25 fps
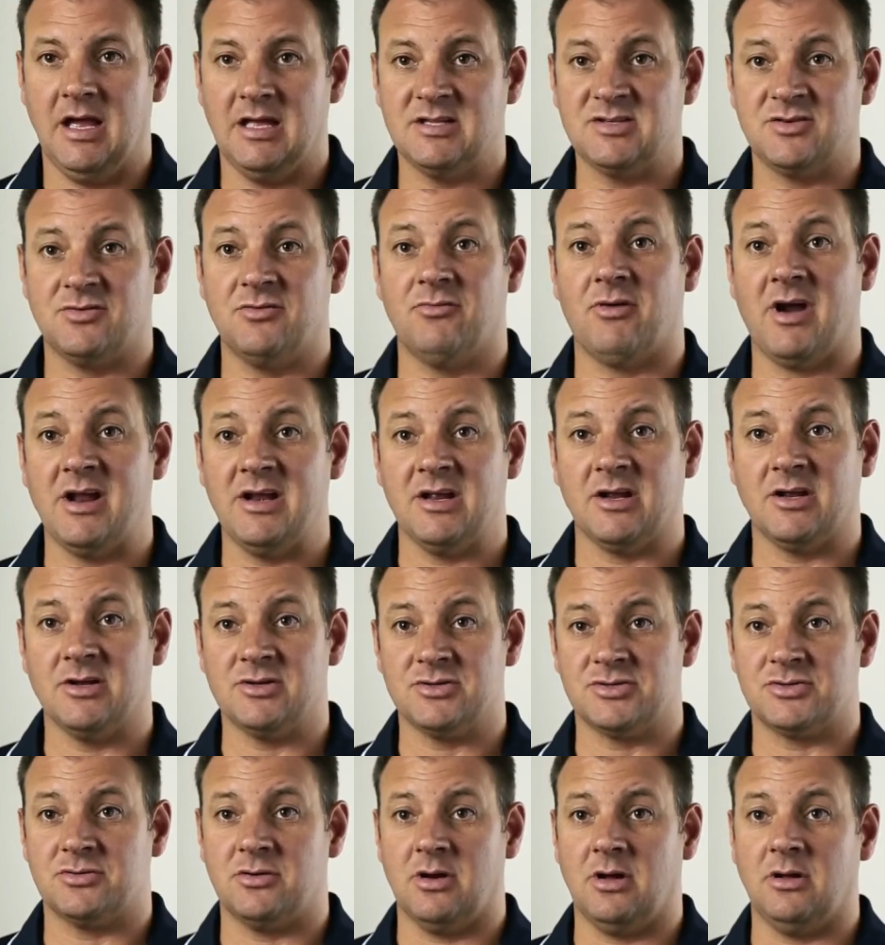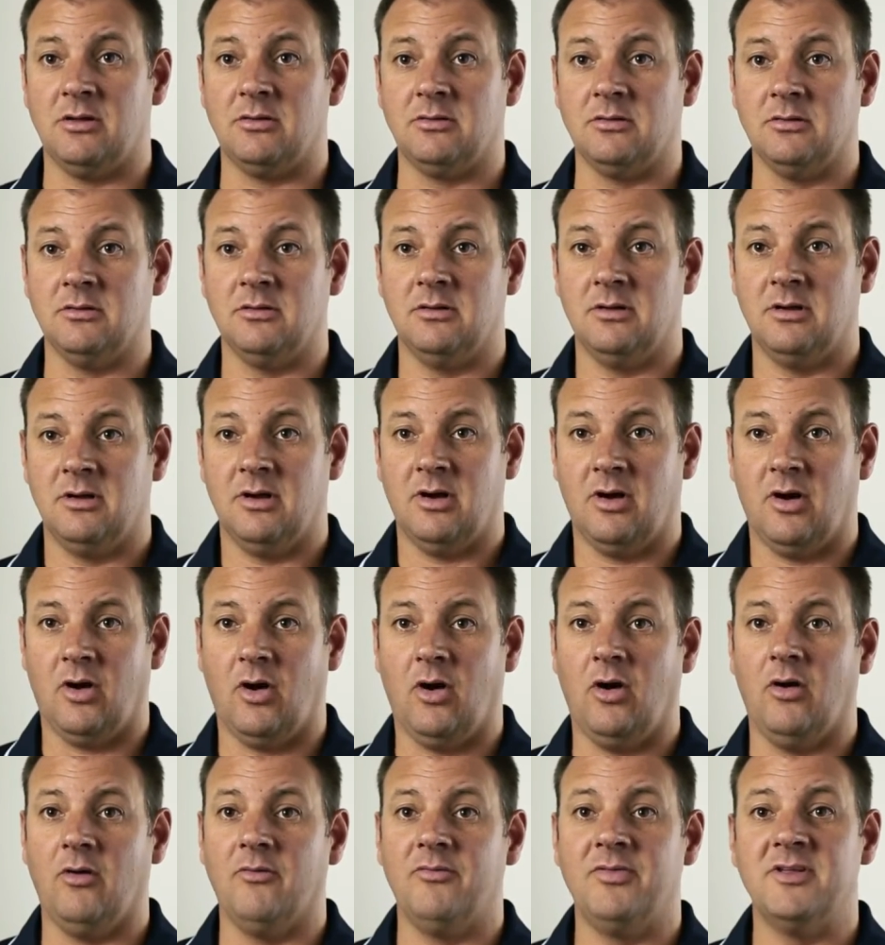has greater control
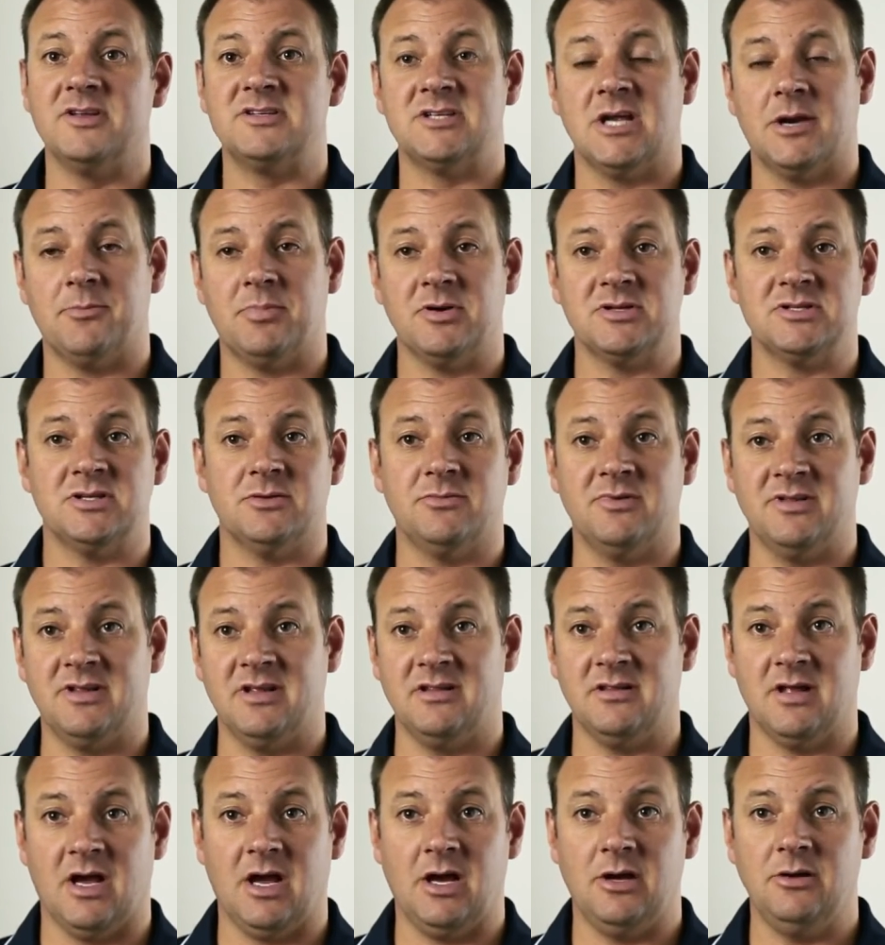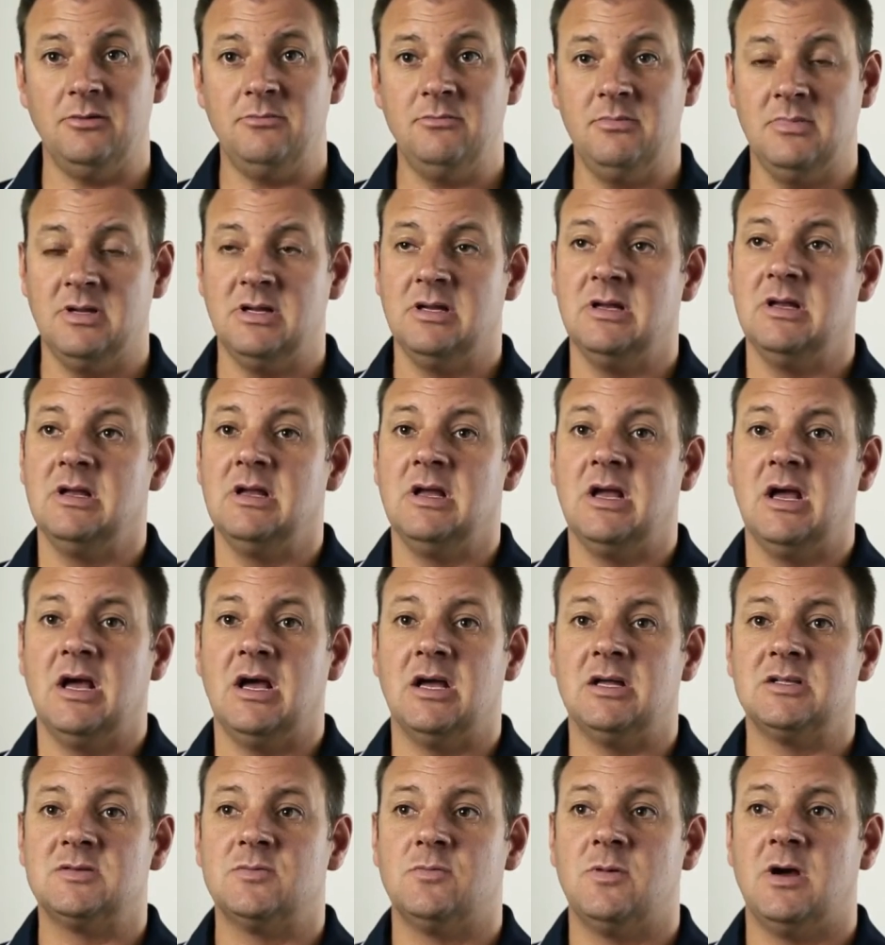of the temperature within the home,
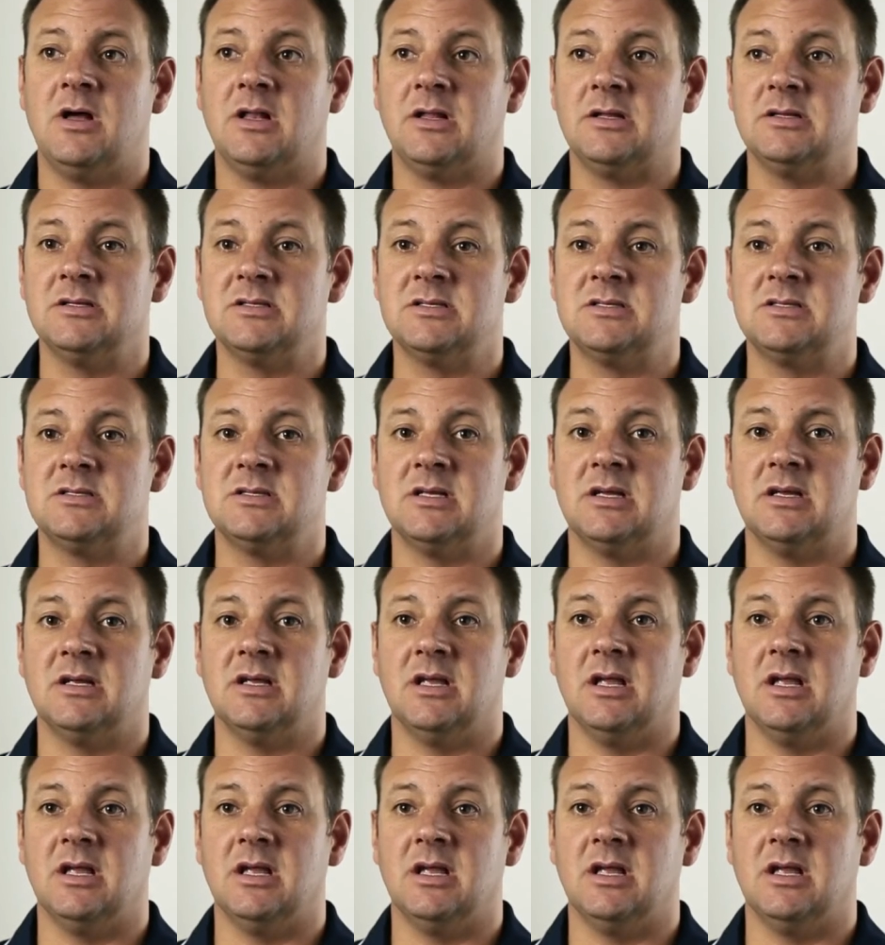as well as